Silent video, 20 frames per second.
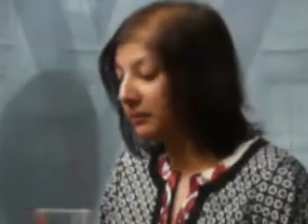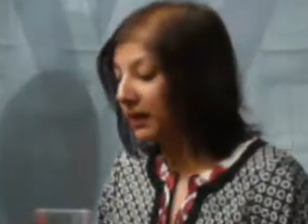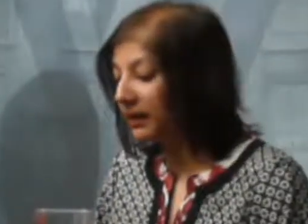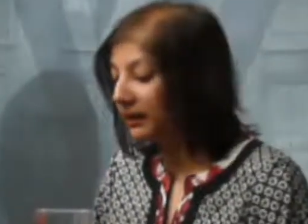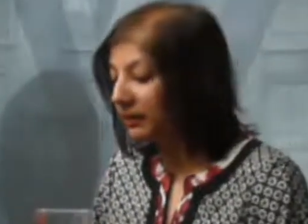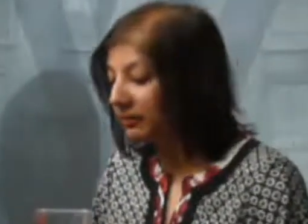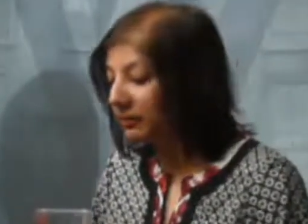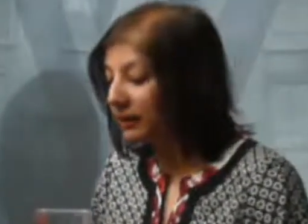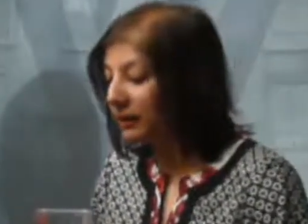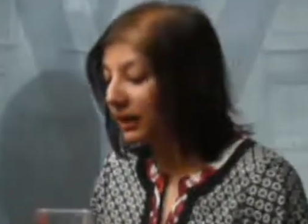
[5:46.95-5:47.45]
by
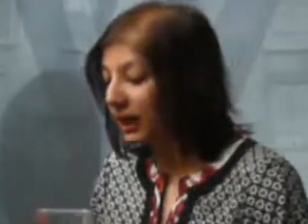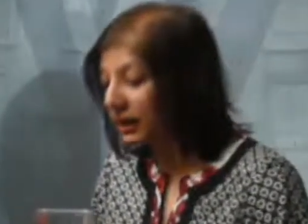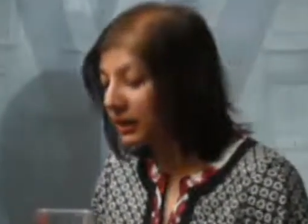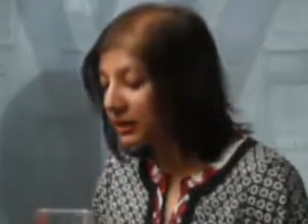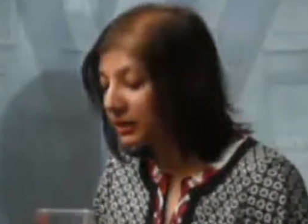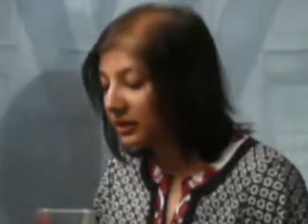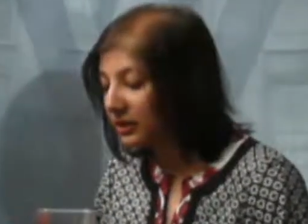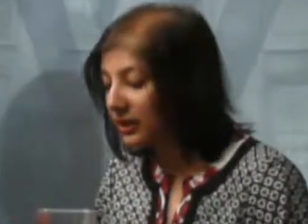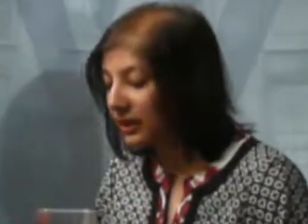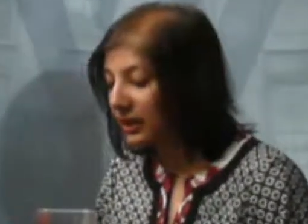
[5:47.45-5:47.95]
giving
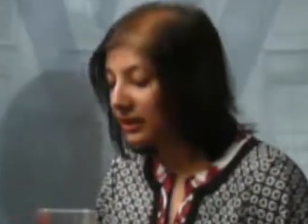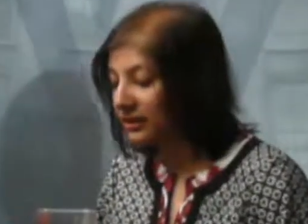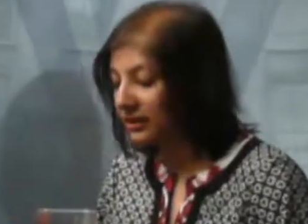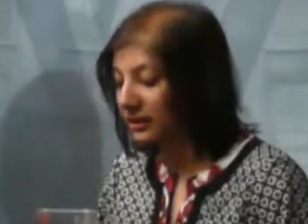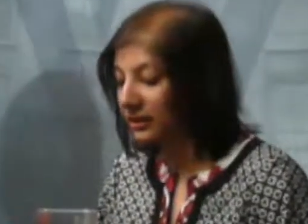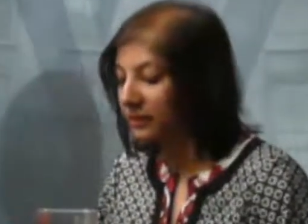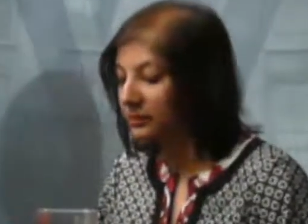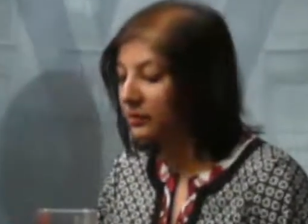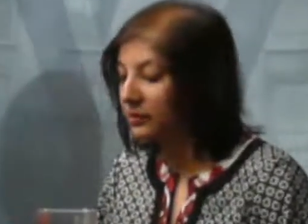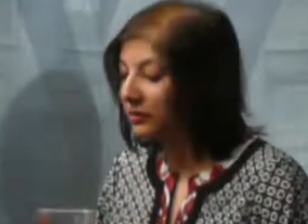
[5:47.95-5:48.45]
national
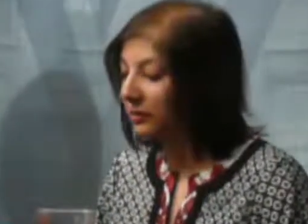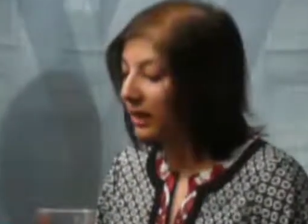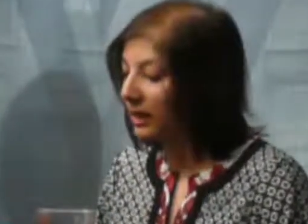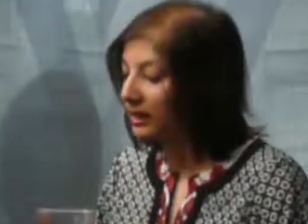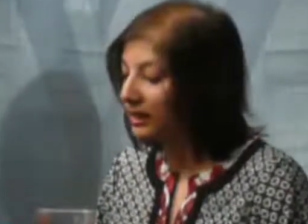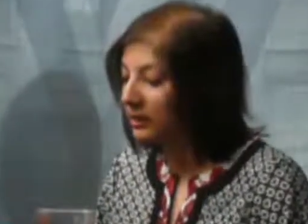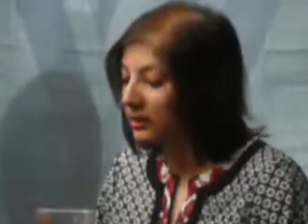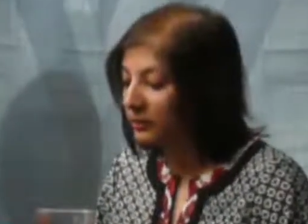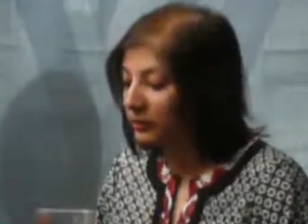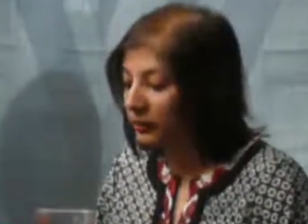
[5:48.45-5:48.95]
airtime to
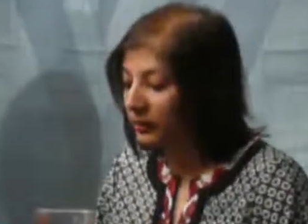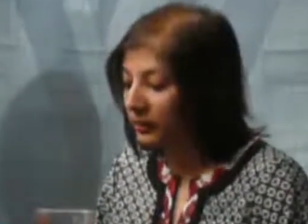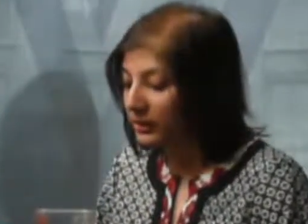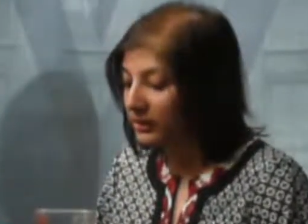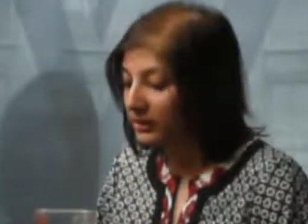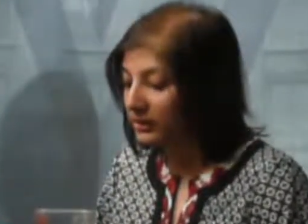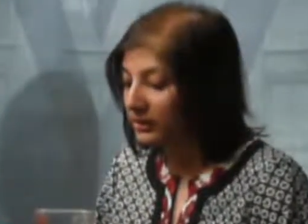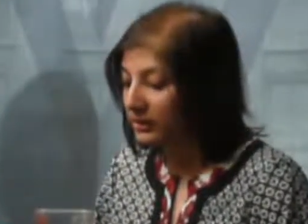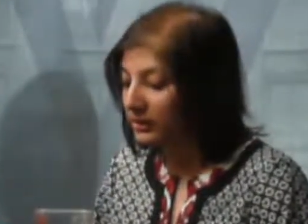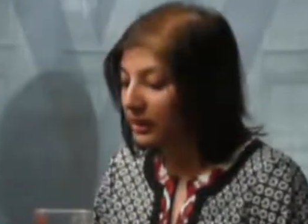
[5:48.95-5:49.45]
radical
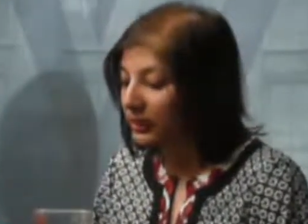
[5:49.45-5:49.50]
voices